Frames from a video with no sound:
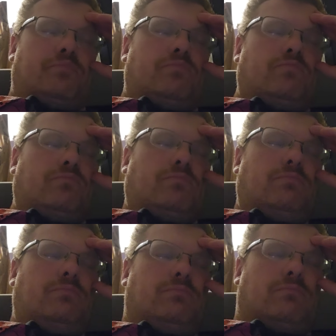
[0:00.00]

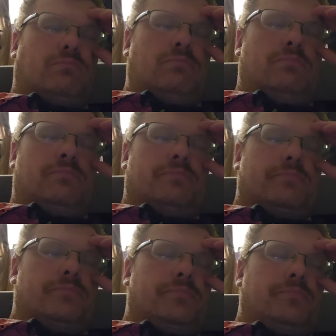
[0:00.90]

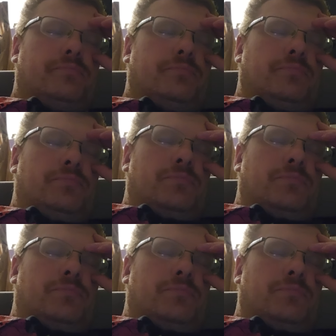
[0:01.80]
Nothing is said.